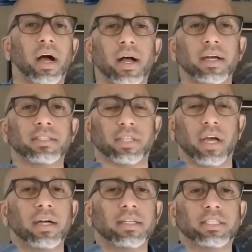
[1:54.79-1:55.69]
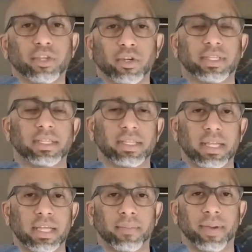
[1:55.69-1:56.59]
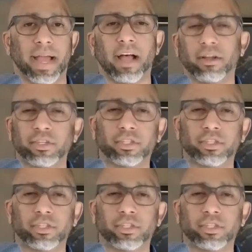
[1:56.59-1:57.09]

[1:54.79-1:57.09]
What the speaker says: uncertainty about how to